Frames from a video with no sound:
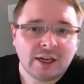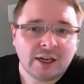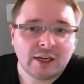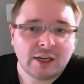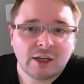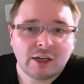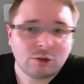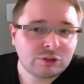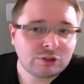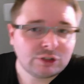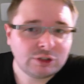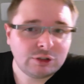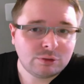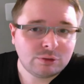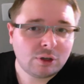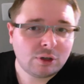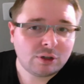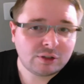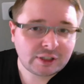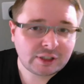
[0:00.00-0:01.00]
And I'll see
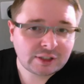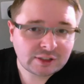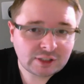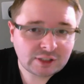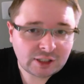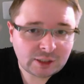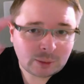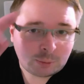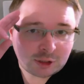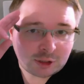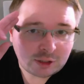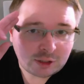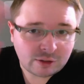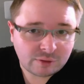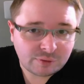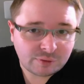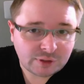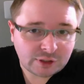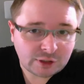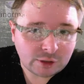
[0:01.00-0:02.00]
you all next time in
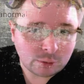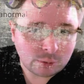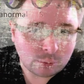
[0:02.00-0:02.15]
another video.